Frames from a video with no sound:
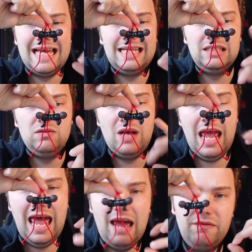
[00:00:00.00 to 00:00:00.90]
and you
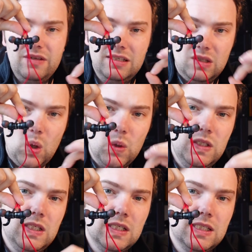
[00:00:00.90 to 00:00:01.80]
have these
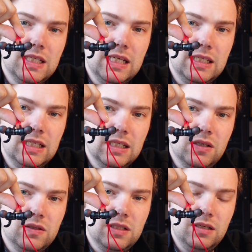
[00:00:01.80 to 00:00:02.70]
noises that
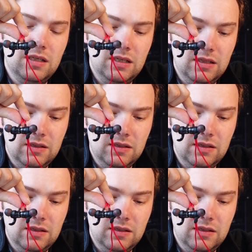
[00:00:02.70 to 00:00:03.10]
constantly,